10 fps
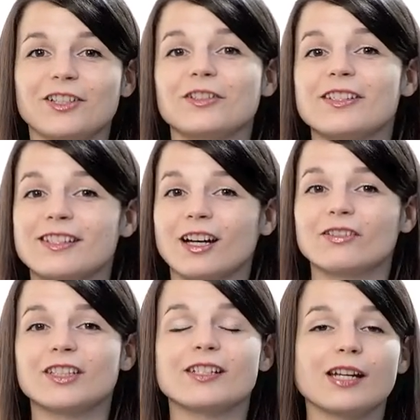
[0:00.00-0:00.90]
you'll discover
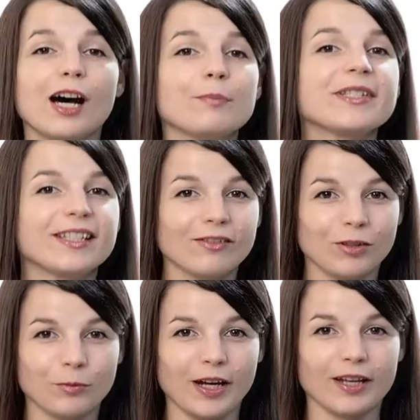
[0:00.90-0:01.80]
the top
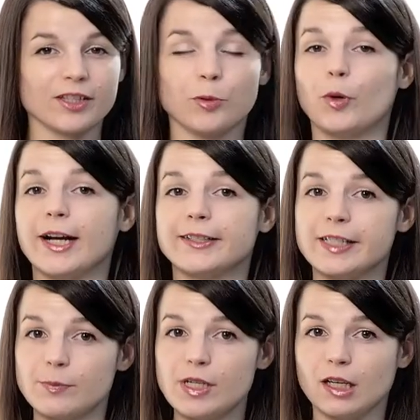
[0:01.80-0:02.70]
seven ways to practice
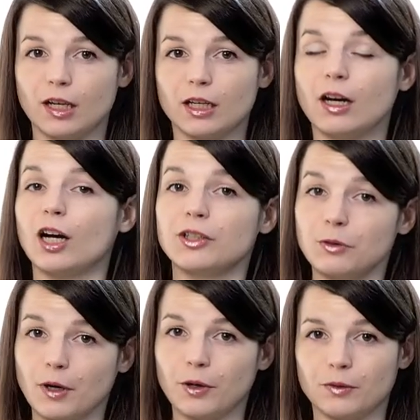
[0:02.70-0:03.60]
speaking on your
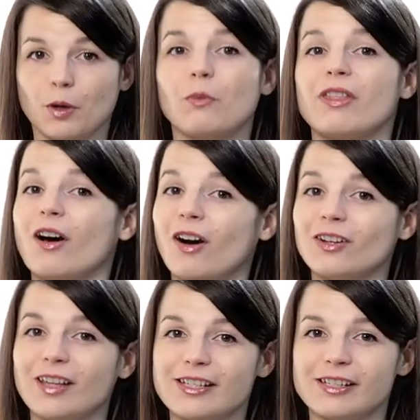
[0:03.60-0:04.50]
own with our
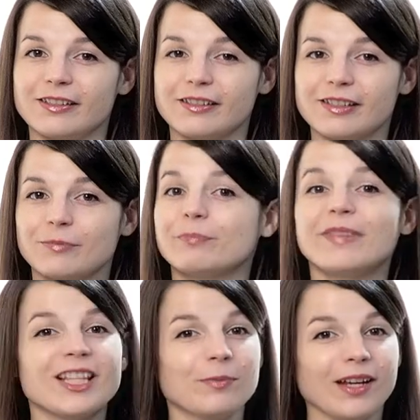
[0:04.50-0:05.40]
lessons.
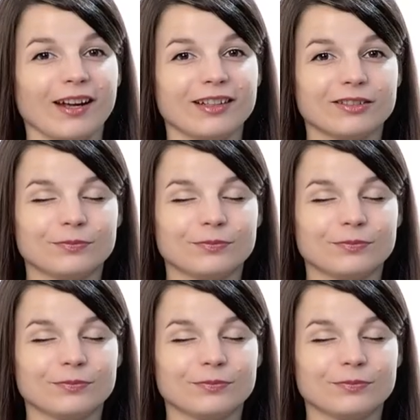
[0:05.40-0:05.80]
Let's begin.